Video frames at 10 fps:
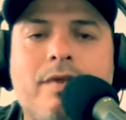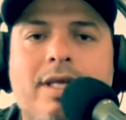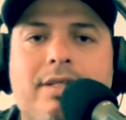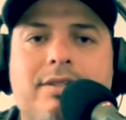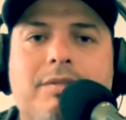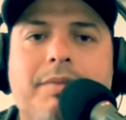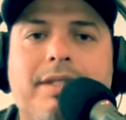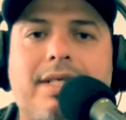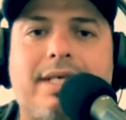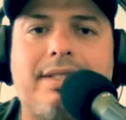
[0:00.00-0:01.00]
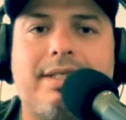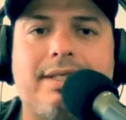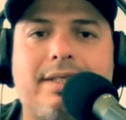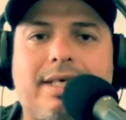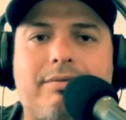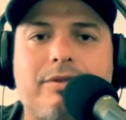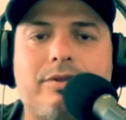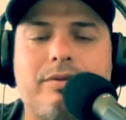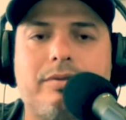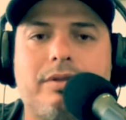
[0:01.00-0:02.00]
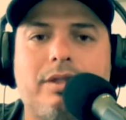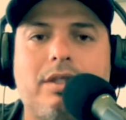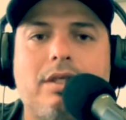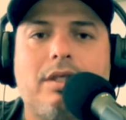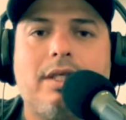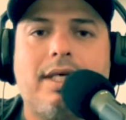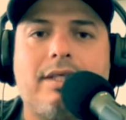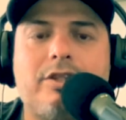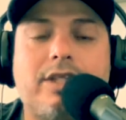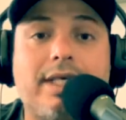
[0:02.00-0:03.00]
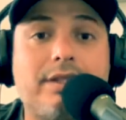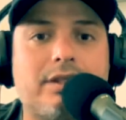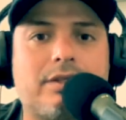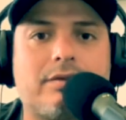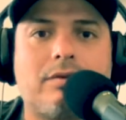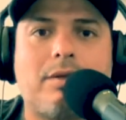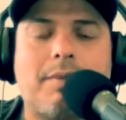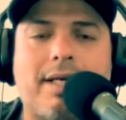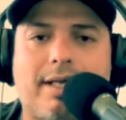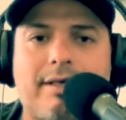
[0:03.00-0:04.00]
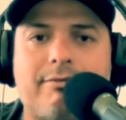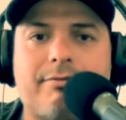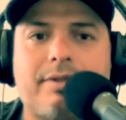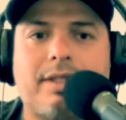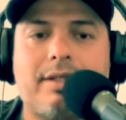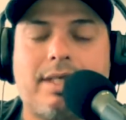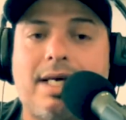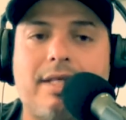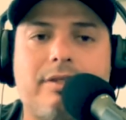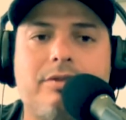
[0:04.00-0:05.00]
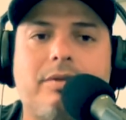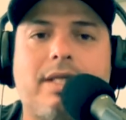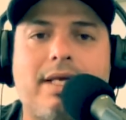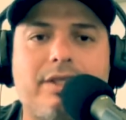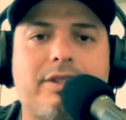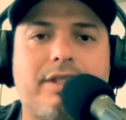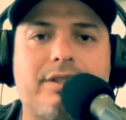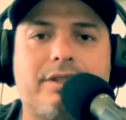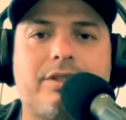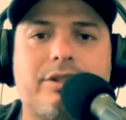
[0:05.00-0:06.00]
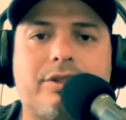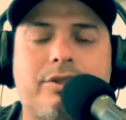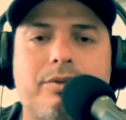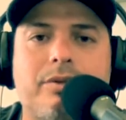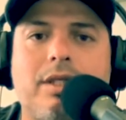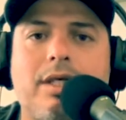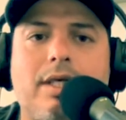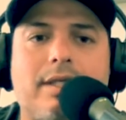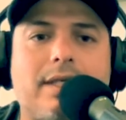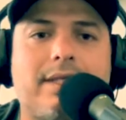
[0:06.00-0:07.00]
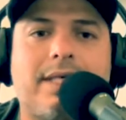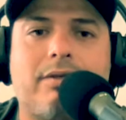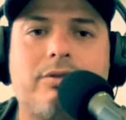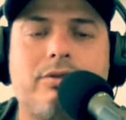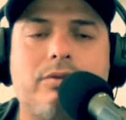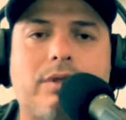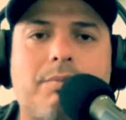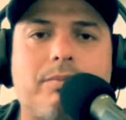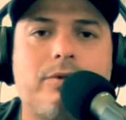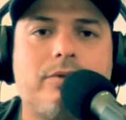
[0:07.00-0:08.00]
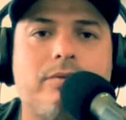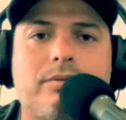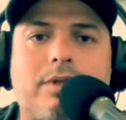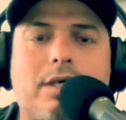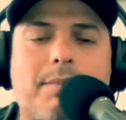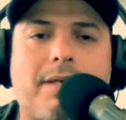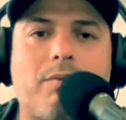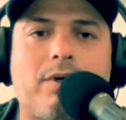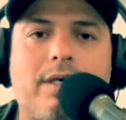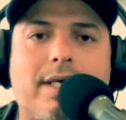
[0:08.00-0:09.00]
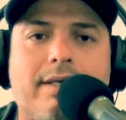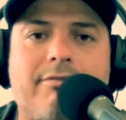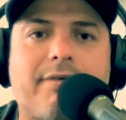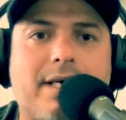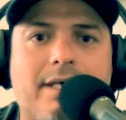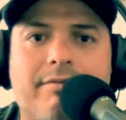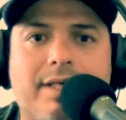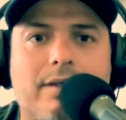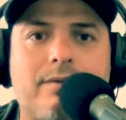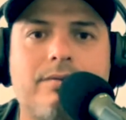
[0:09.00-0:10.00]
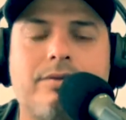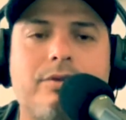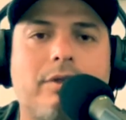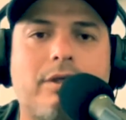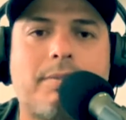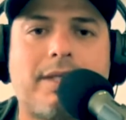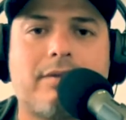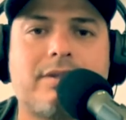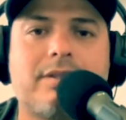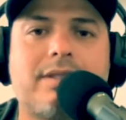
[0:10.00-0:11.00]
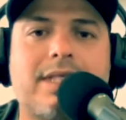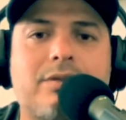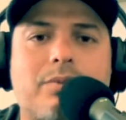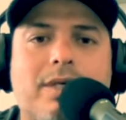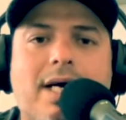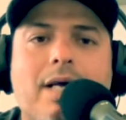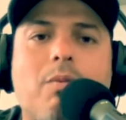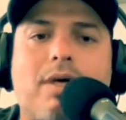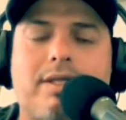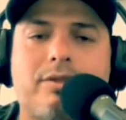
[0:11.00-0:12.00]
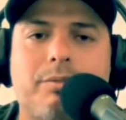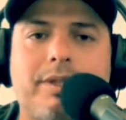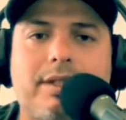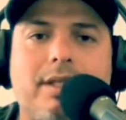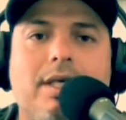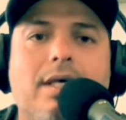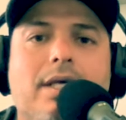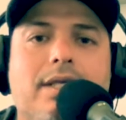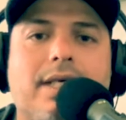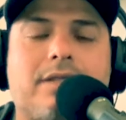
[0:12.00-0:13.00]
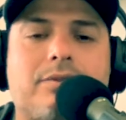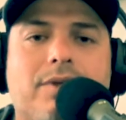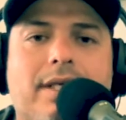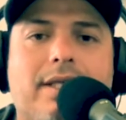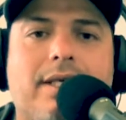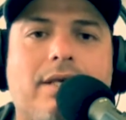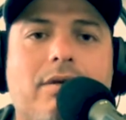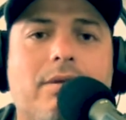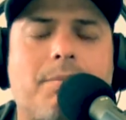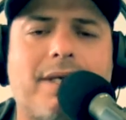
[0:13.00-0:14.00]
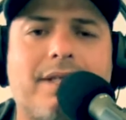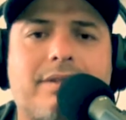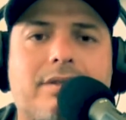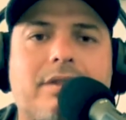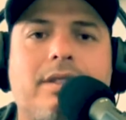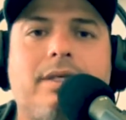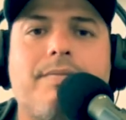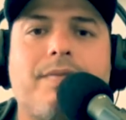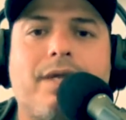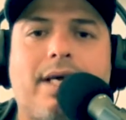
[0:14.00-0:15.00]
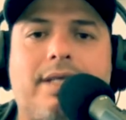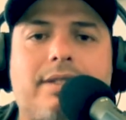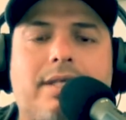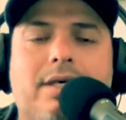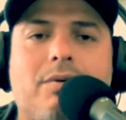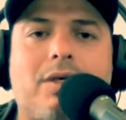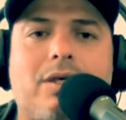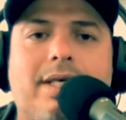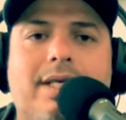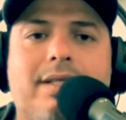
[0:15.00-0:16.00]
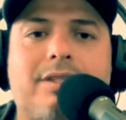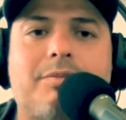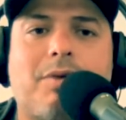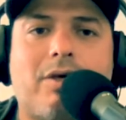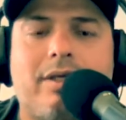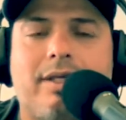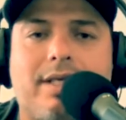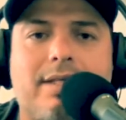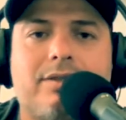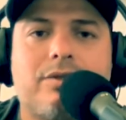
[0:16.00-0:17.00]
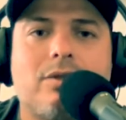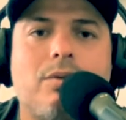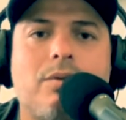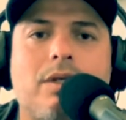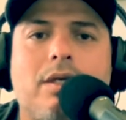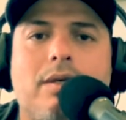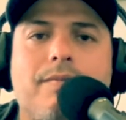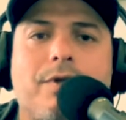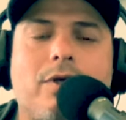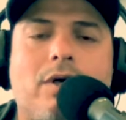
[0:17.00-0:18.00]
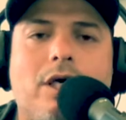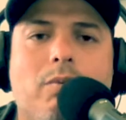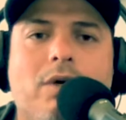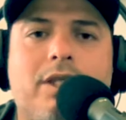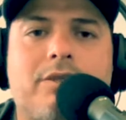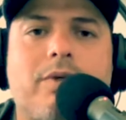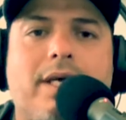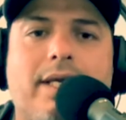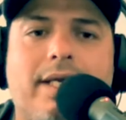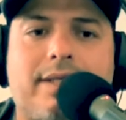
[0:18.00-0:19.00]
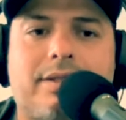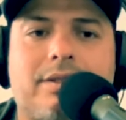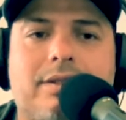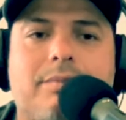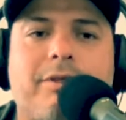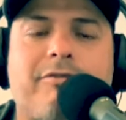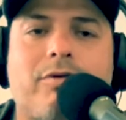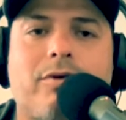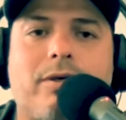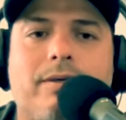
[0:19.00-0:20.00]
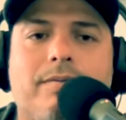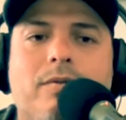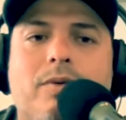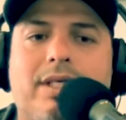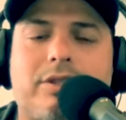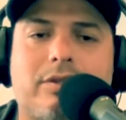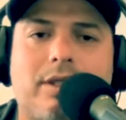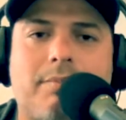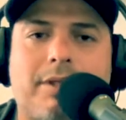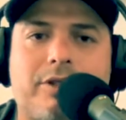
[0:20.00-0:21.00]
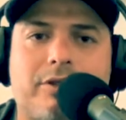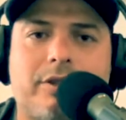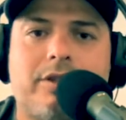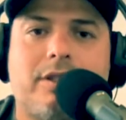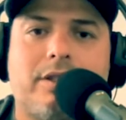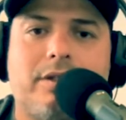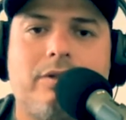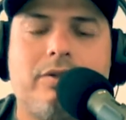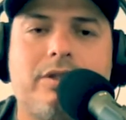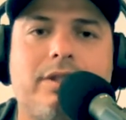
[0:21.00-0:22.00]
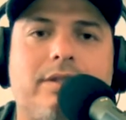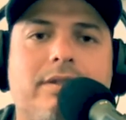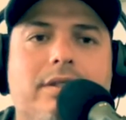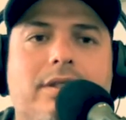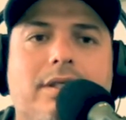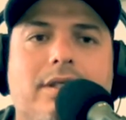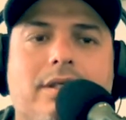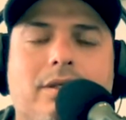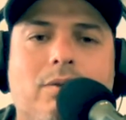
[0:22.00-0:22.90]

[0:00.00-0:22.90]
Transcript: it doesn't mean that I didn't have to do any changes in my life. I, I had to do a lot of changes just to get down to, I'm, I'm at one ninety-five now, two hundred pounds. And that's where I wanted to be. That's where I think I look the best. And uh, I don't want to get any smaller than that. So, you know, I watch what I eat. Before, when I started my journey on losing the